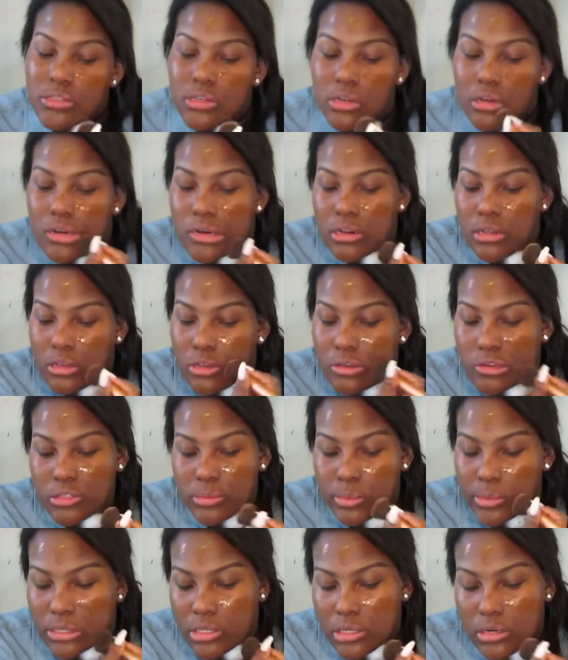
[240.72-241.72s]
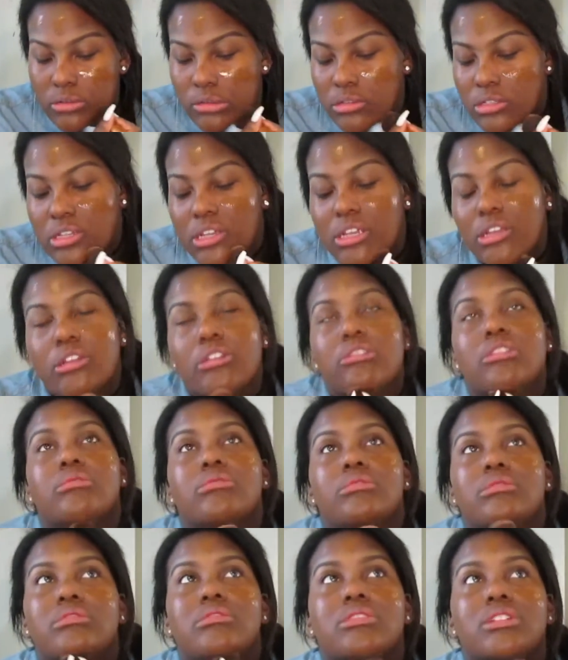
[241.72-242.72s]
they're gonna use, but they don't say, you
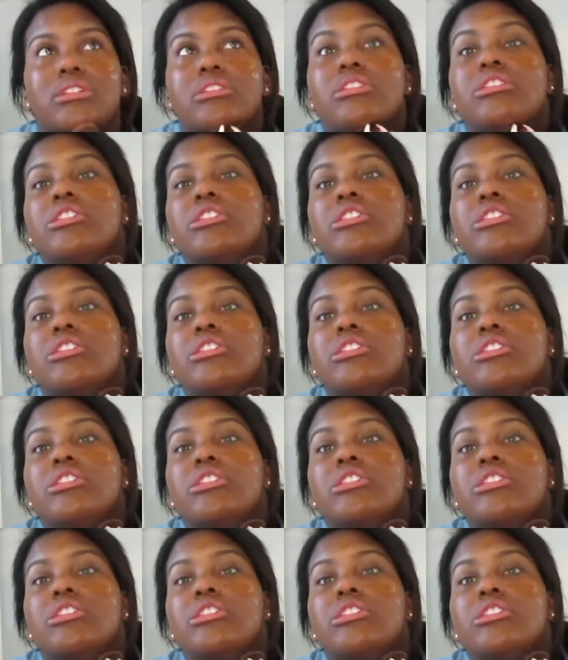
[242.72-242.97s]
know, like